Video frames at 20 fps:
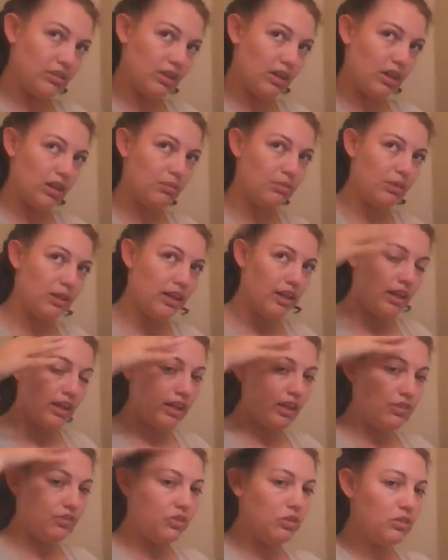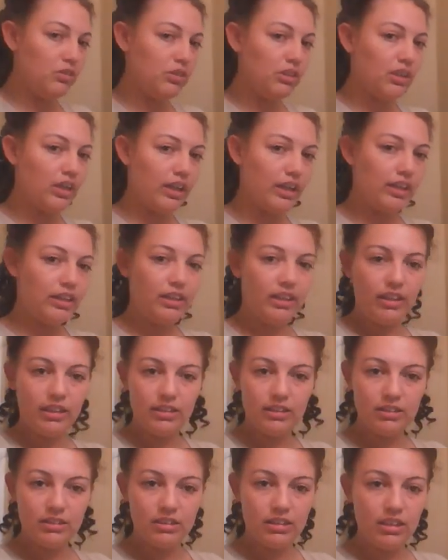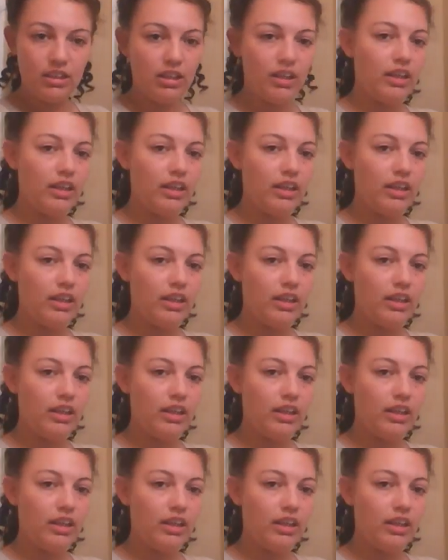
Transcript: top, and if you do it like this,